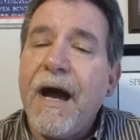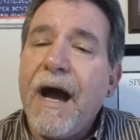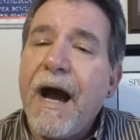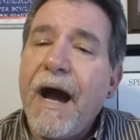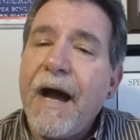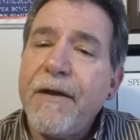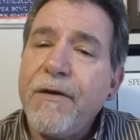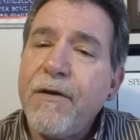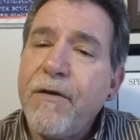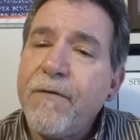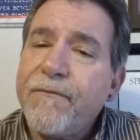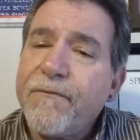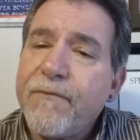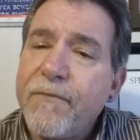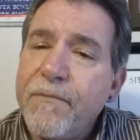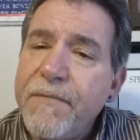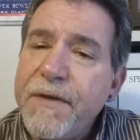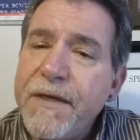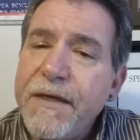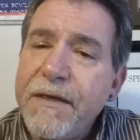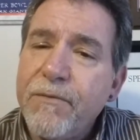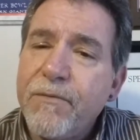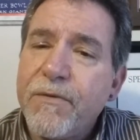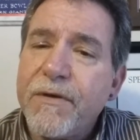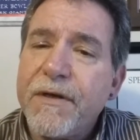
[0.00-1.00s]
I know for
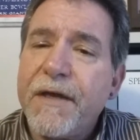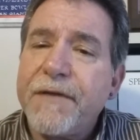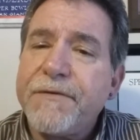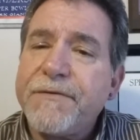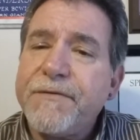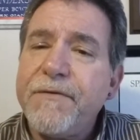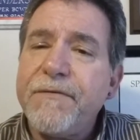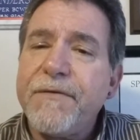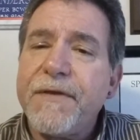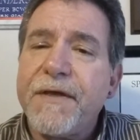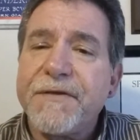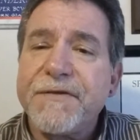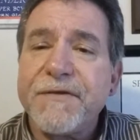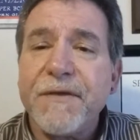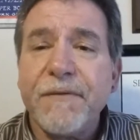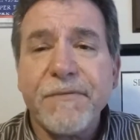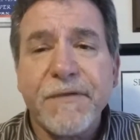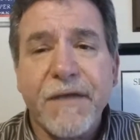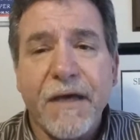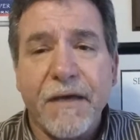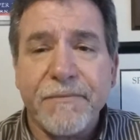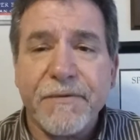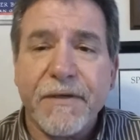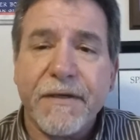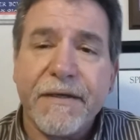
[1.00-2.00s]
me, when I do that,
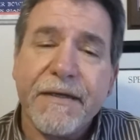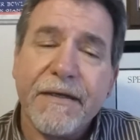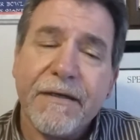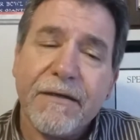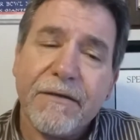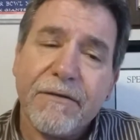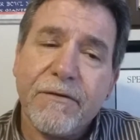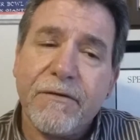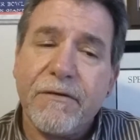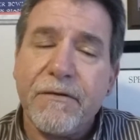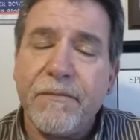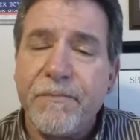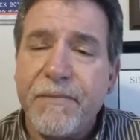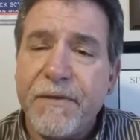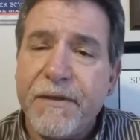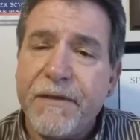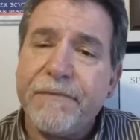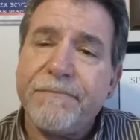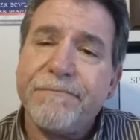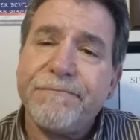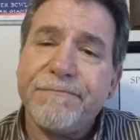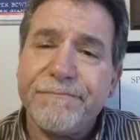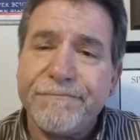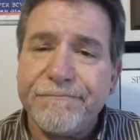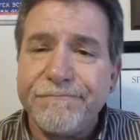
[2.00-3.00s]
sometimes I get a little
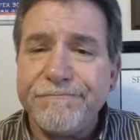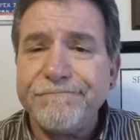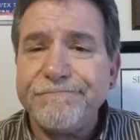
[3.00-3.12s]
bit